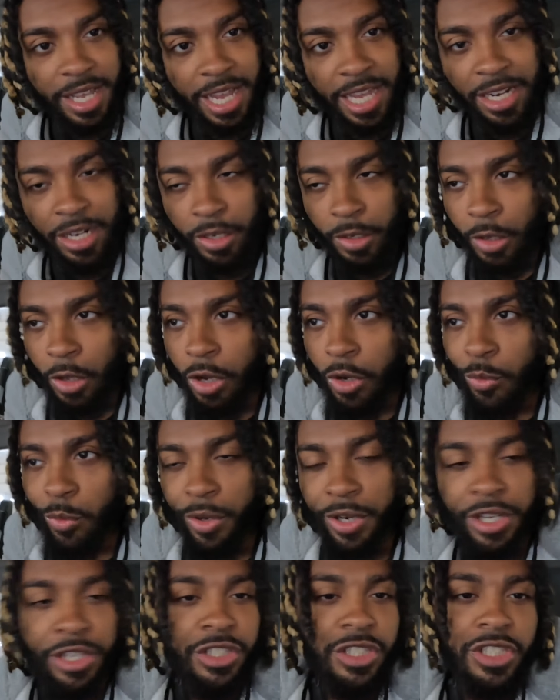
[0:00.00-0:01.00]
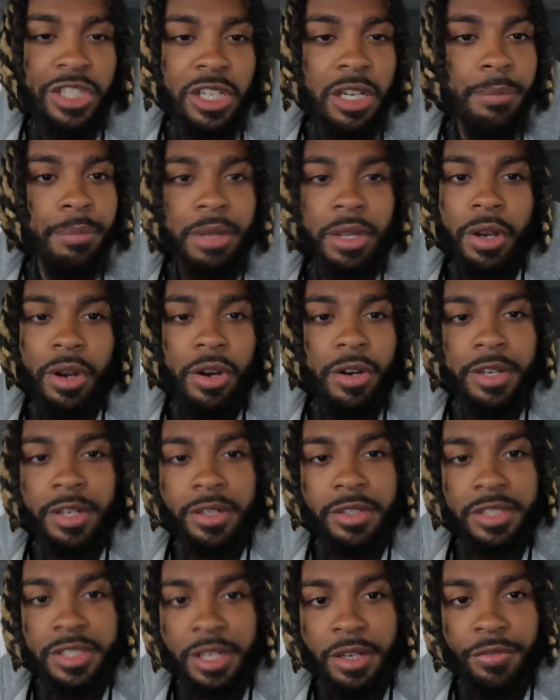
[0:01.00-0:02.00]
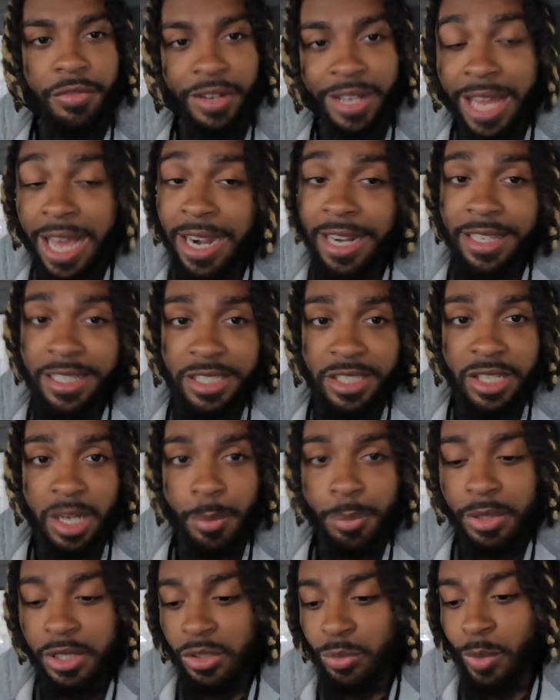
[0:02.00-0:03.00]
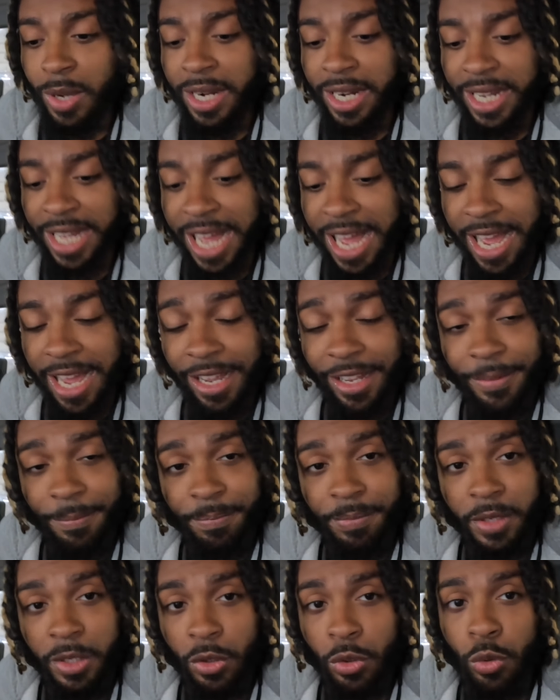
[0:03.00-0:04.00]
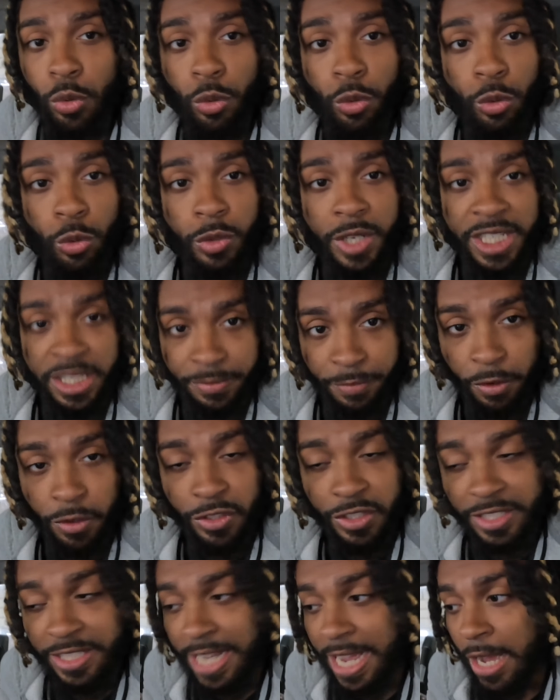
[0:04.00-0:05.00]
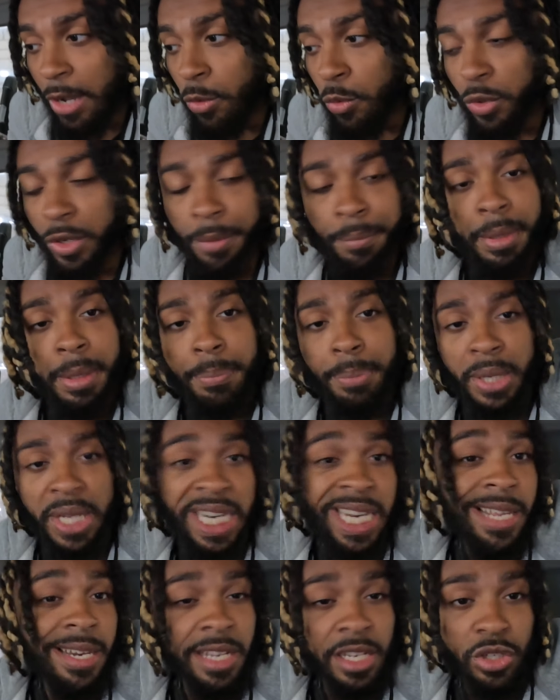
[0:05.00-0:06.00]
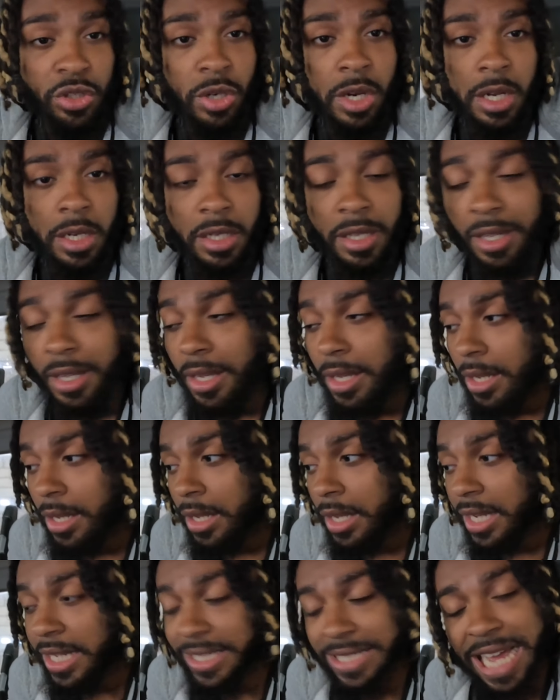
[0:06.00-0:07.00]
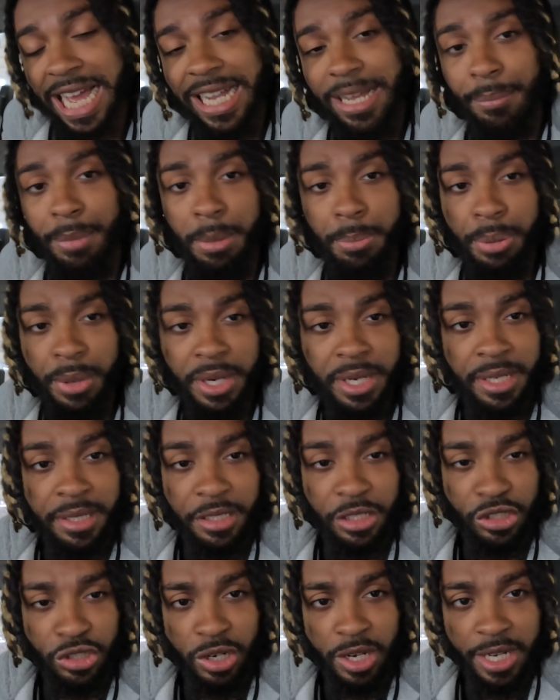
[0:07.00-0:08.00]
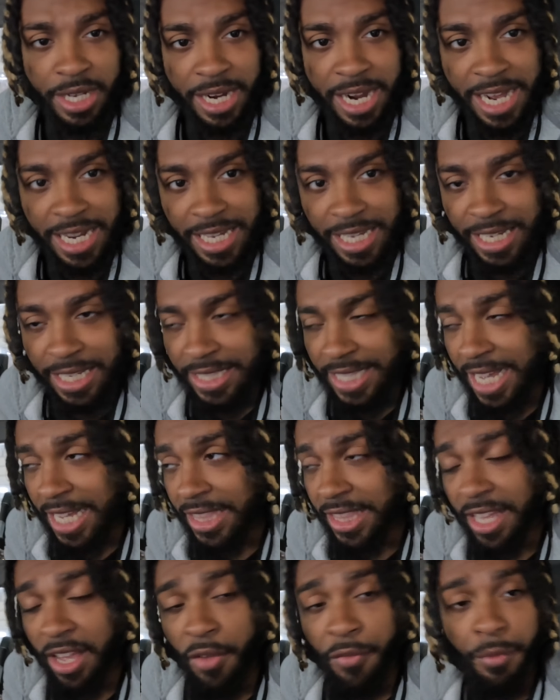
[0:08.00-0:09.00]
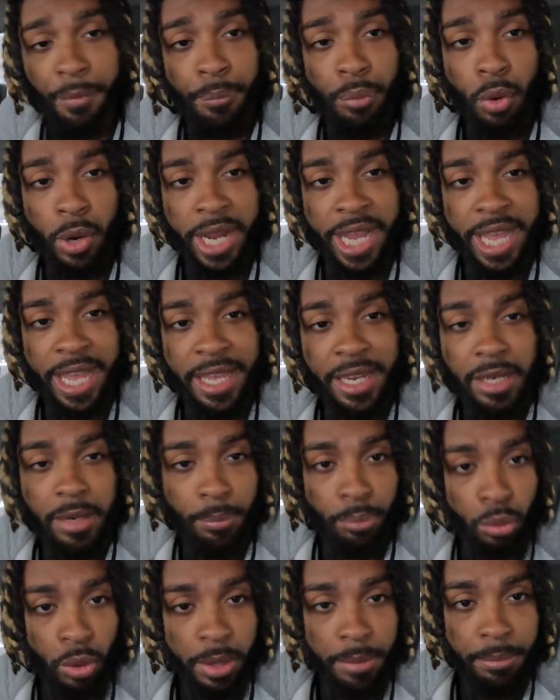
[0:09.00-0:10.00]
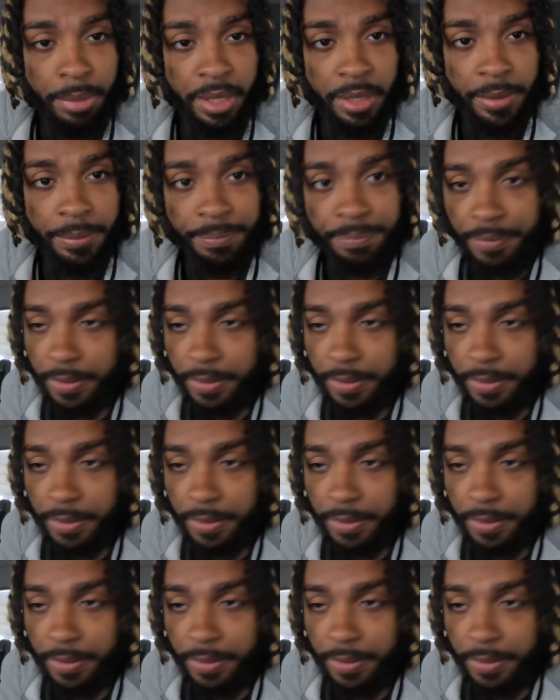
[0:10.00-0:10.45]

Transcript: in the long run, you're just gonna be hurting yourself. A lot of these companies want a guy who is versatile, who can be put in any truck, because I can be put in any truck and I can get that thing from point A to point B.